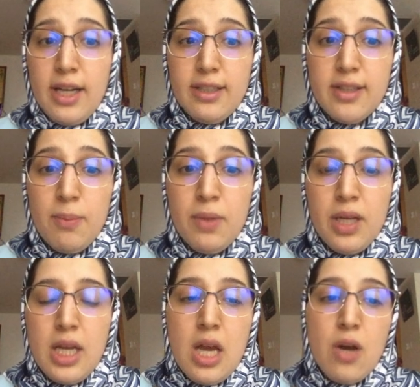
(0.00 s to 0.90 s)
on them.
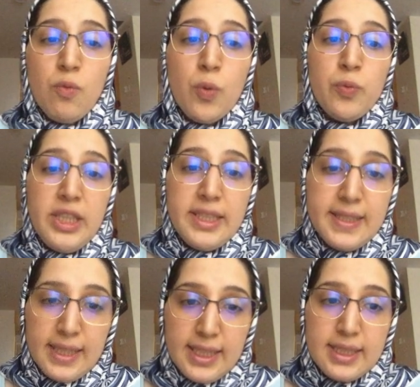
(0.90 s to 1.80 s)
What we
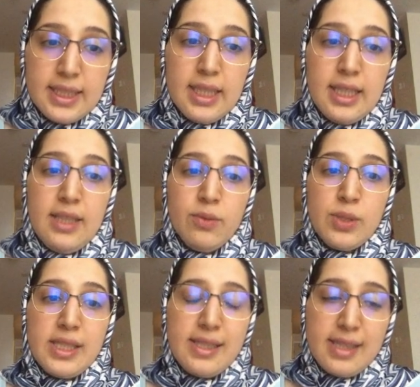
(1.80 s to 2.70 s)
did was
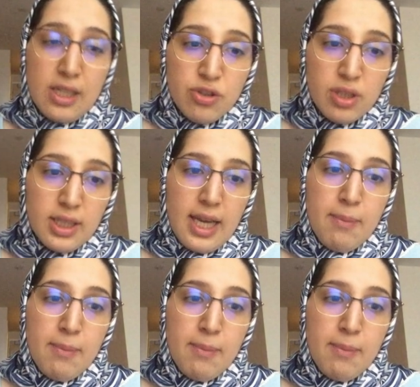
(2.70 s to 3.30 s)
essentially